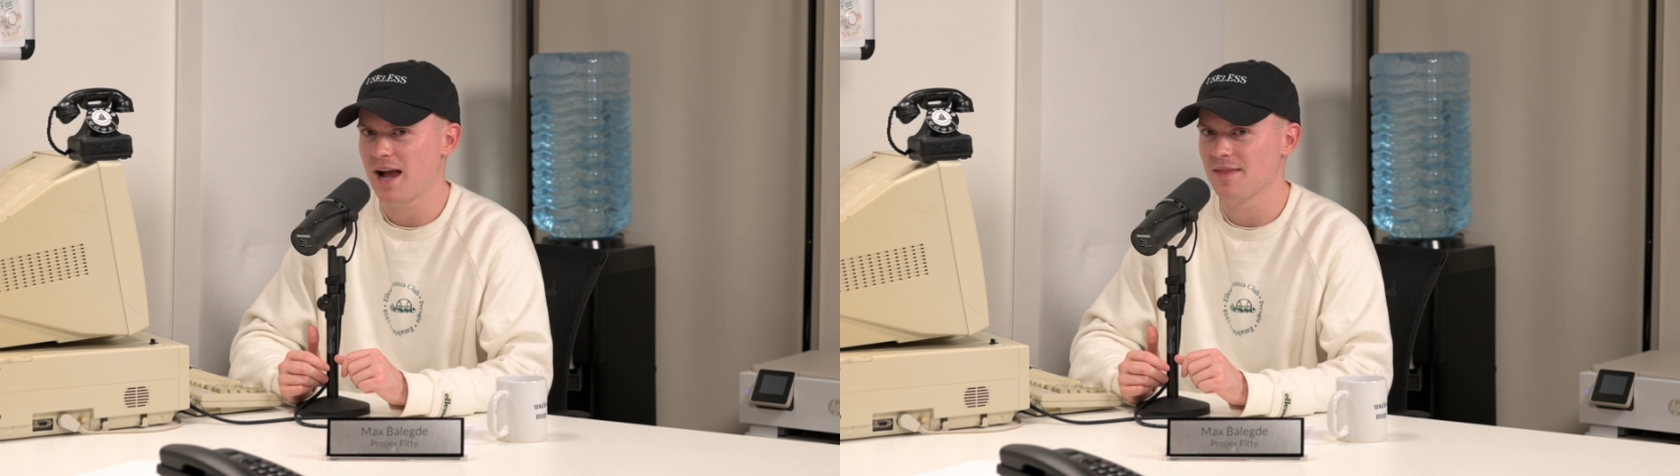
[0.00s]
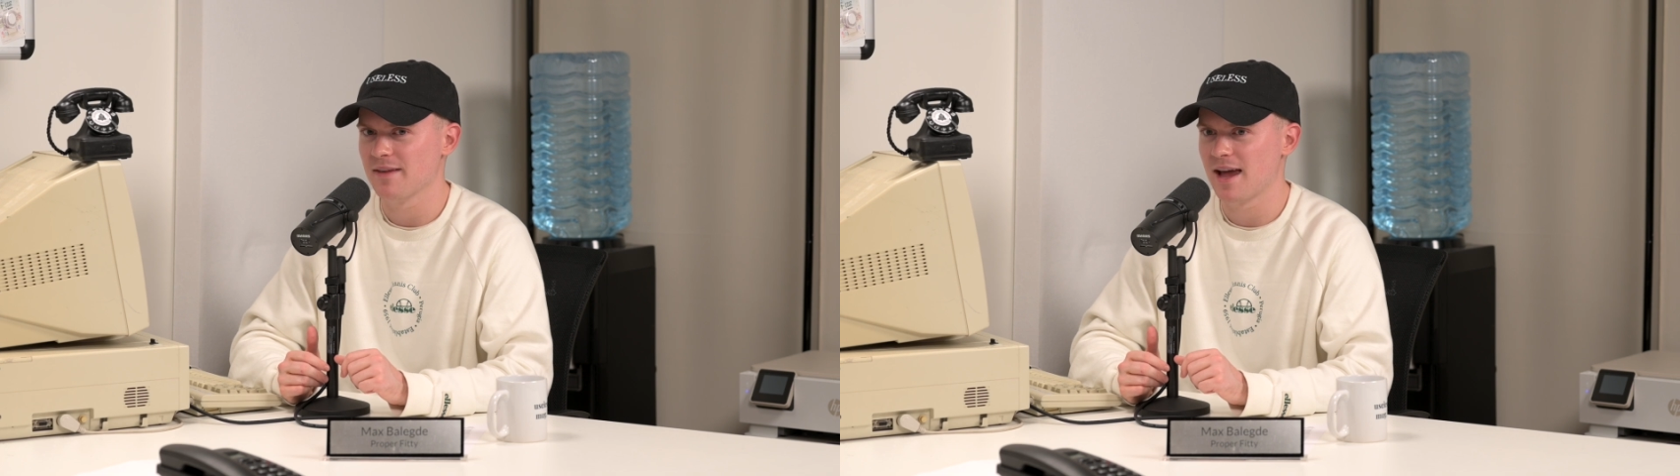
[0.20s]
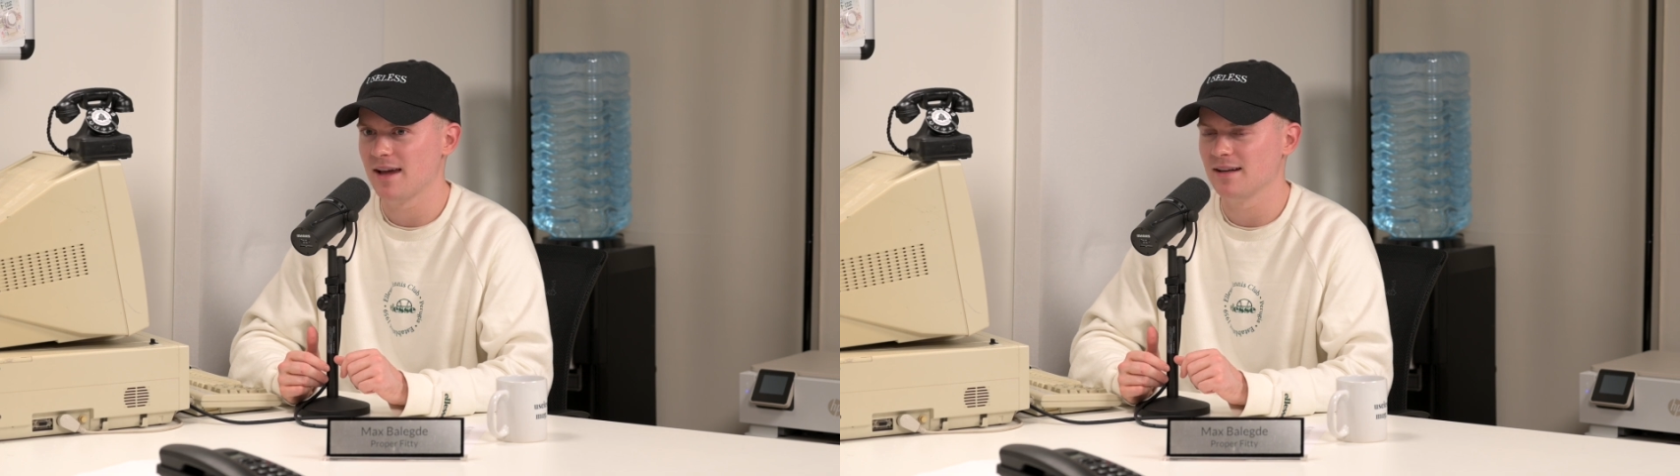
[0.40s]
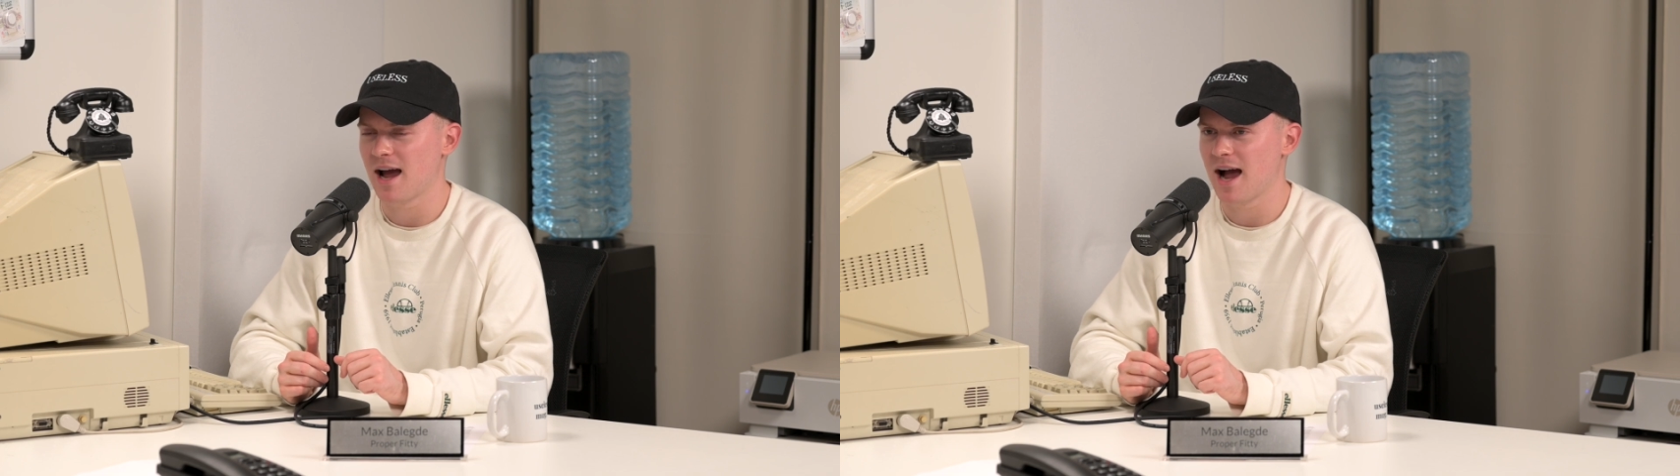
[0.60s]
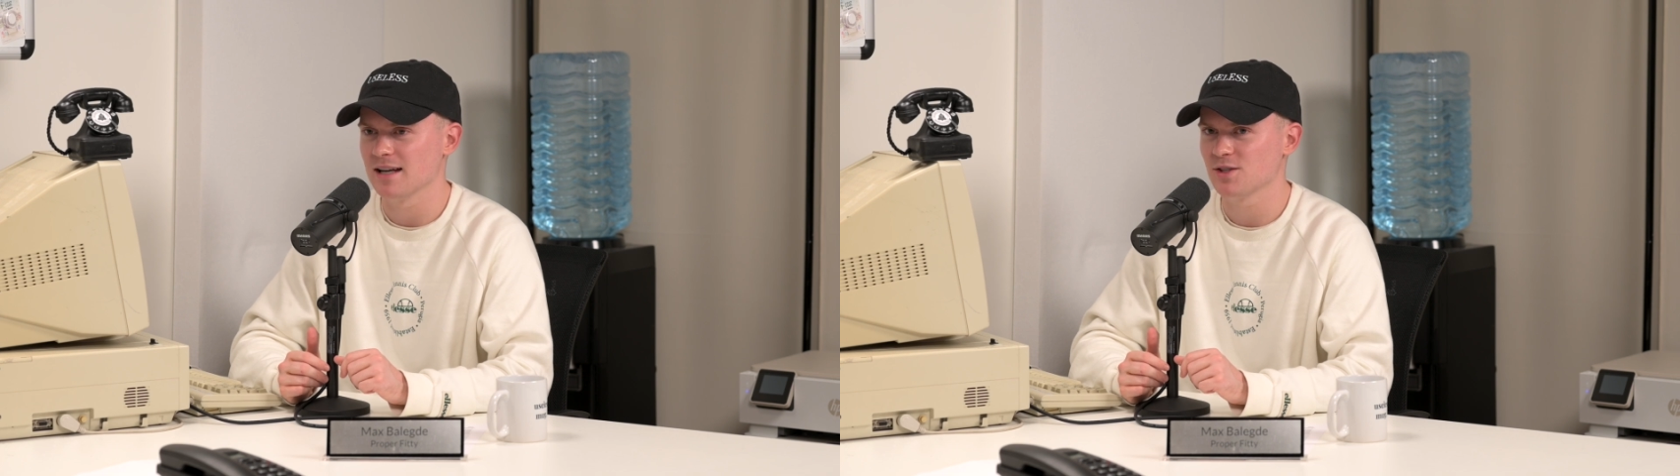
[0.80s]
and then
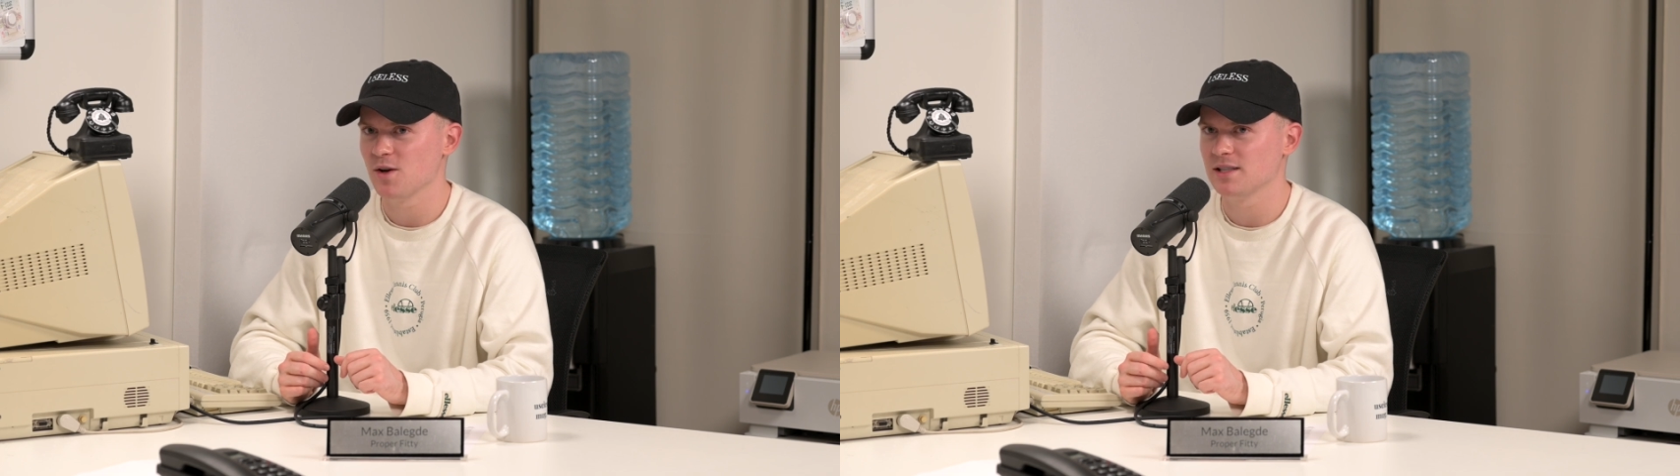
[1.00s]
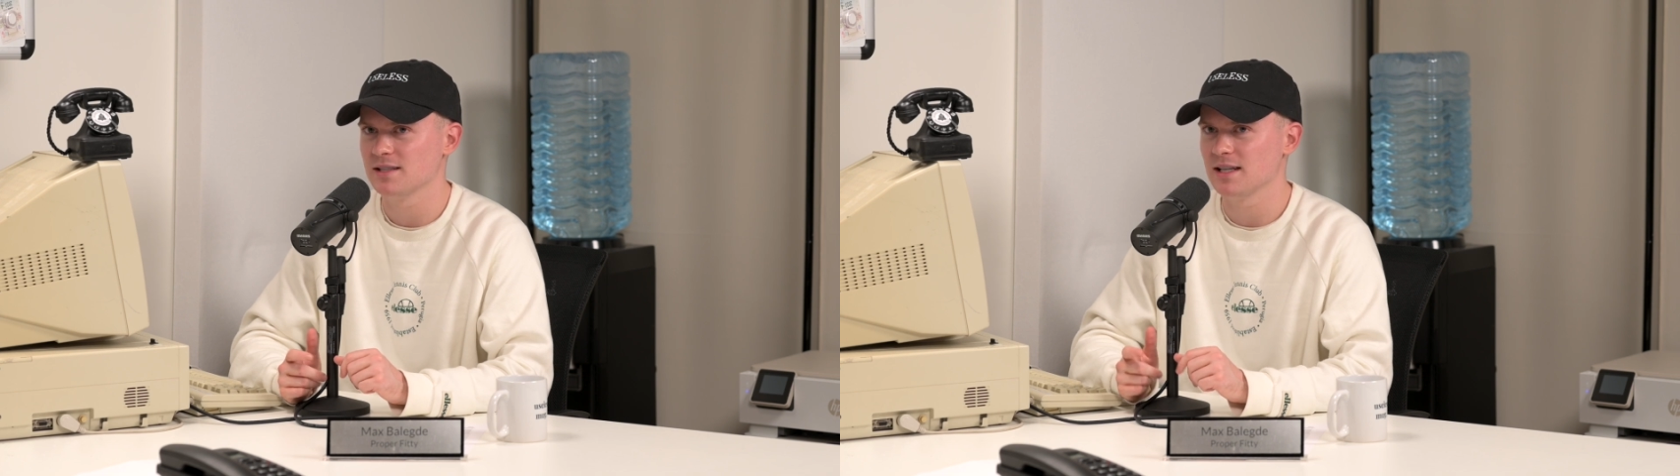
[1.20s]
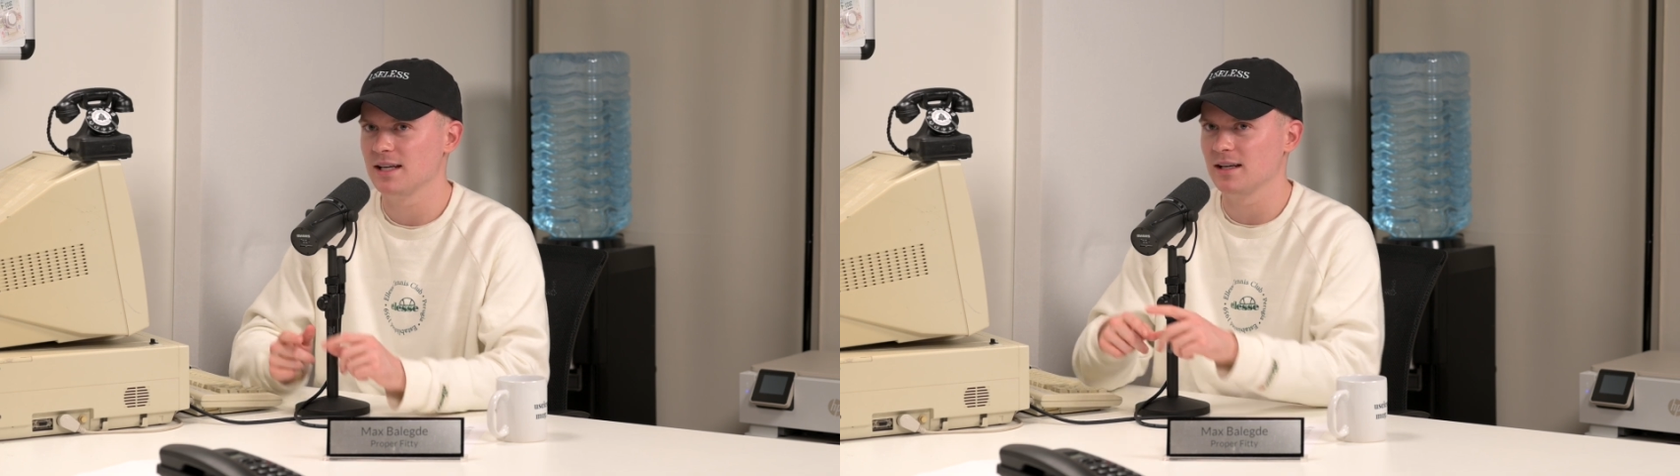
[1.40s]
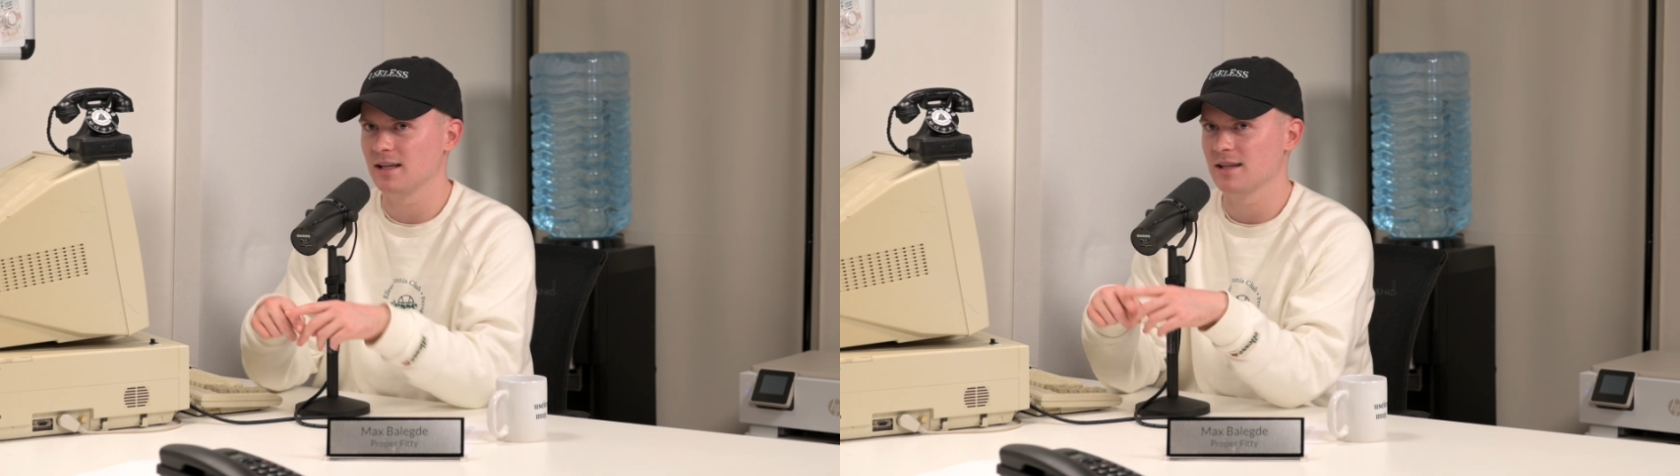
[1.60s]
I started to see